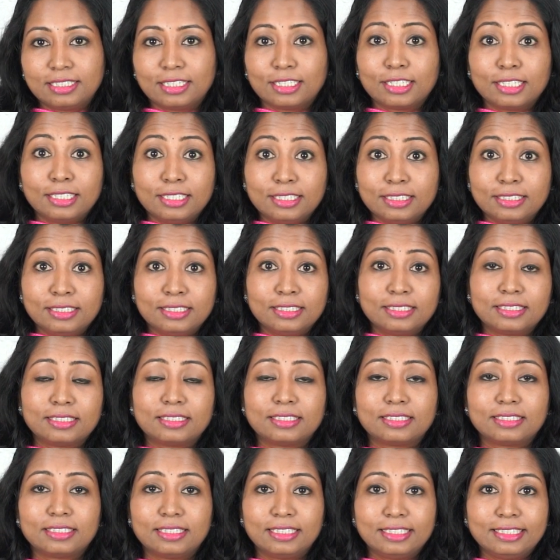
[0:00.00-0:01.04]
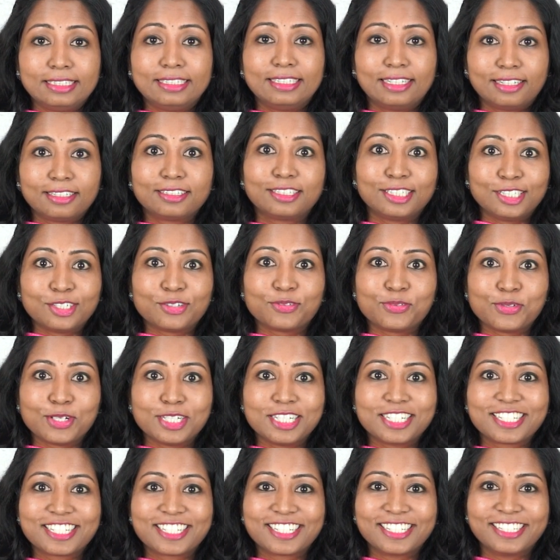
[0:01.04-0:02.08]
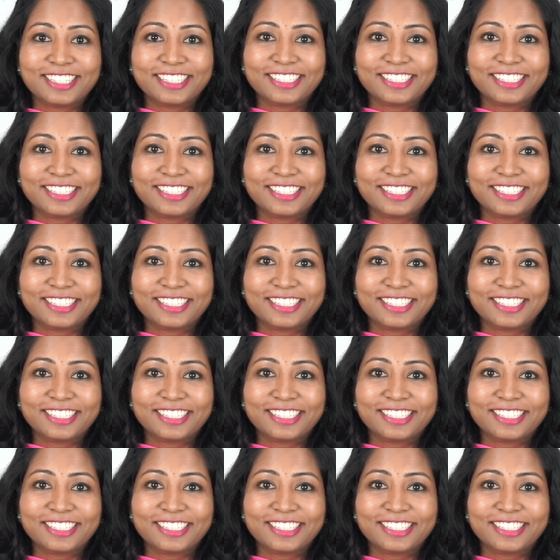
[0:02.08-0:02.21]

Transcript: regularly at intervals.